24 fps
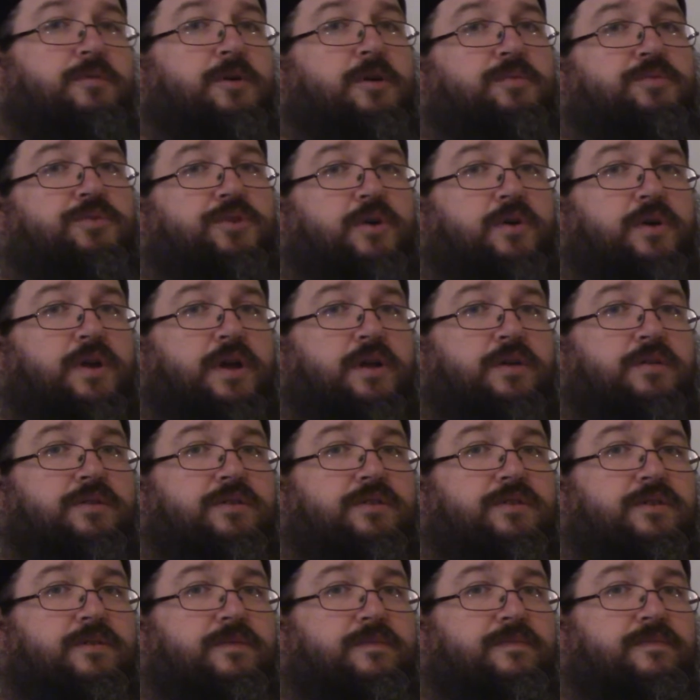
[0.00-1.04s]
our
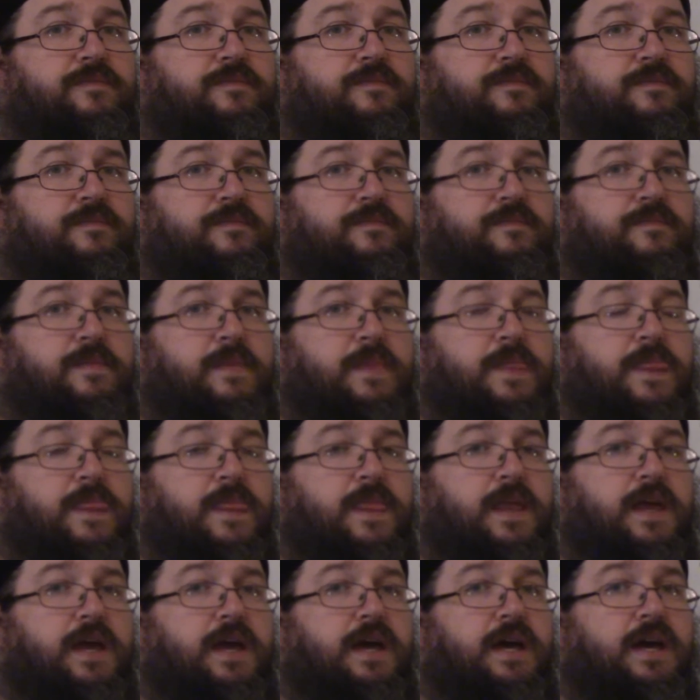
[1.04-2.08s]
pronouns.
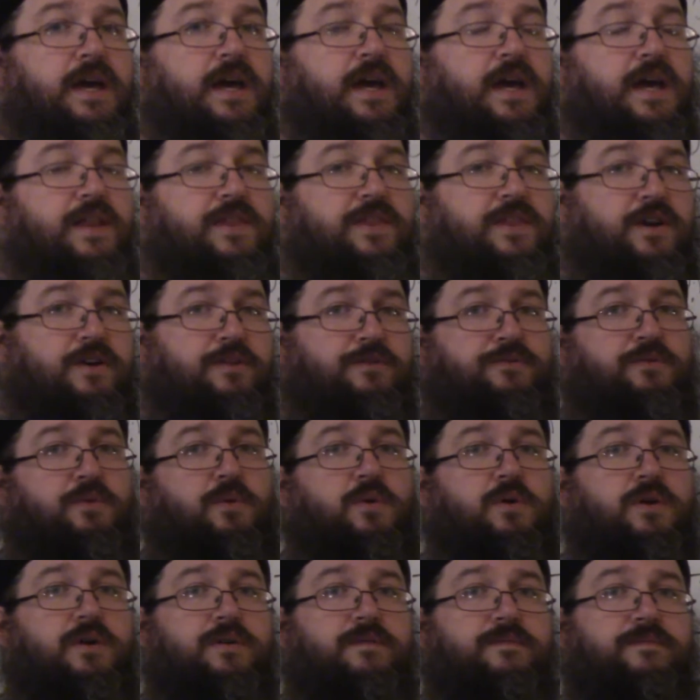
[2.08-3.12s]
And
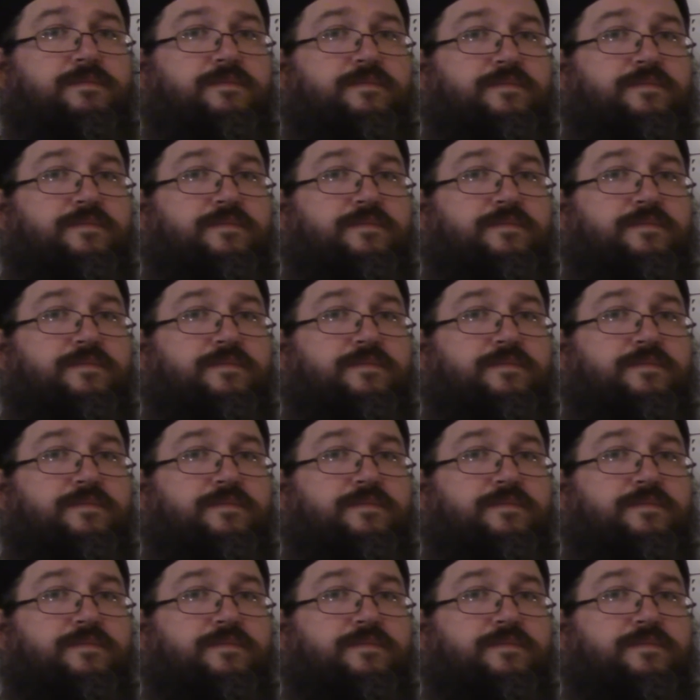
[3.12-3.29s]
therefore,